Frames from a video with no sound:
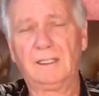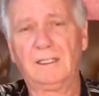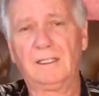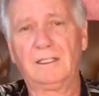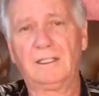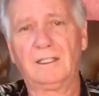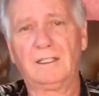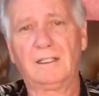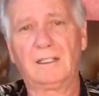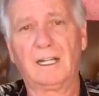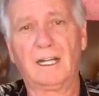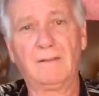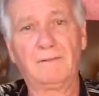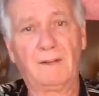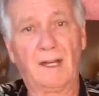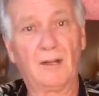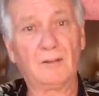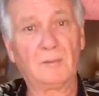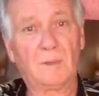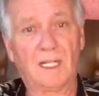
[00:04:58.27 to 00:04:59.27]
I
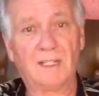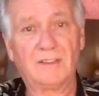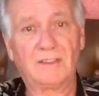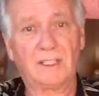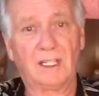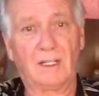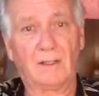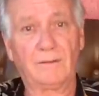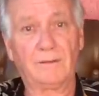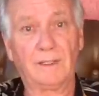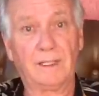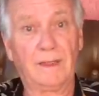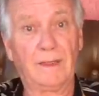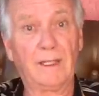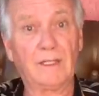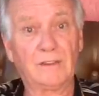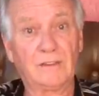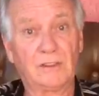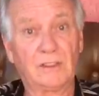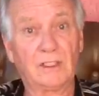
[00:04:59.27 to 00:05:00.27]
found myself in
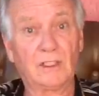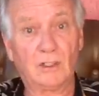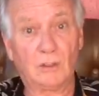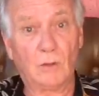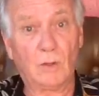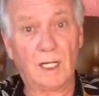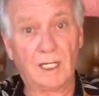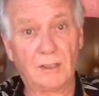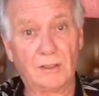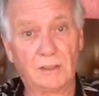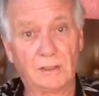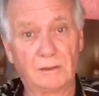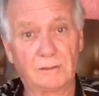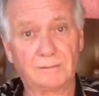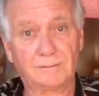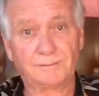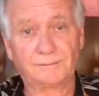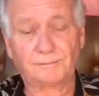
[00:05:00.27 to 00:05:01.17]
this situation.